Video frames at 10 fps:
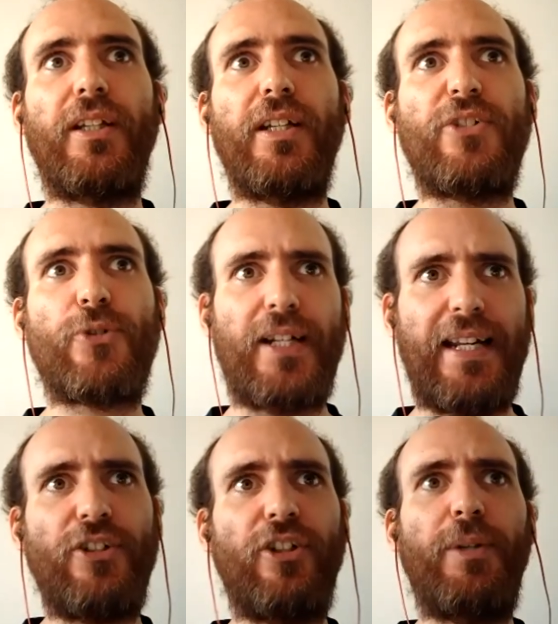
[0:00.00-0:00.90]
each
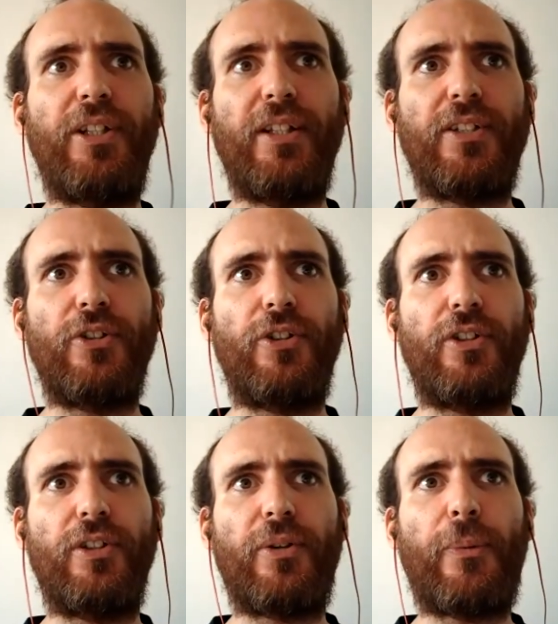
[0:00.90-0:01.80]
translation community should
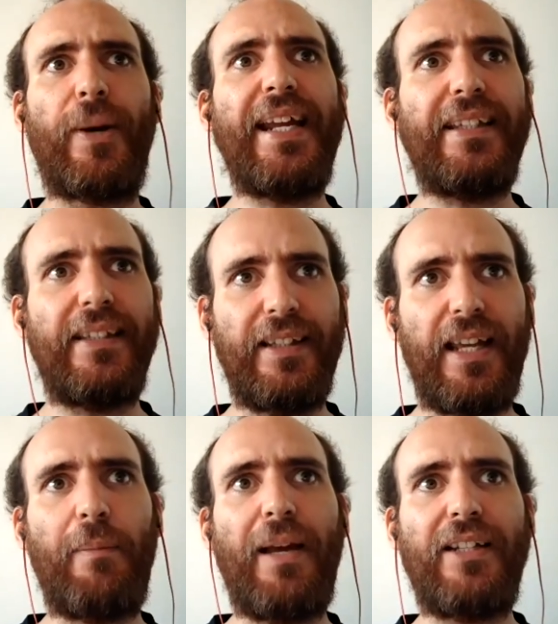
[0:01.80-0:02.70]
create
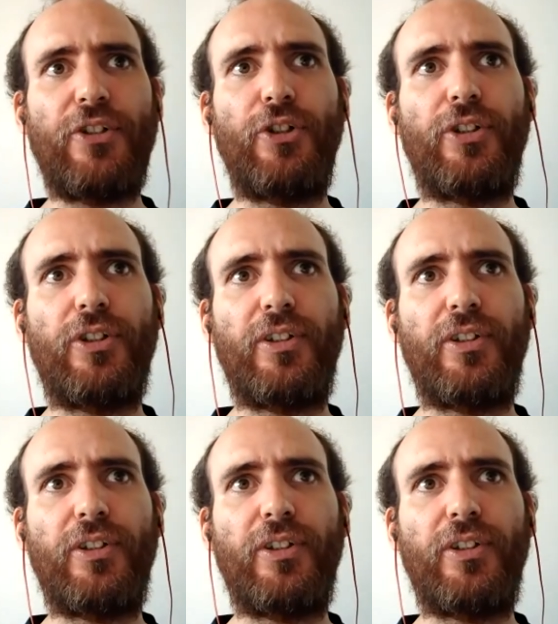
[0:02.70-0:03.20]
them and should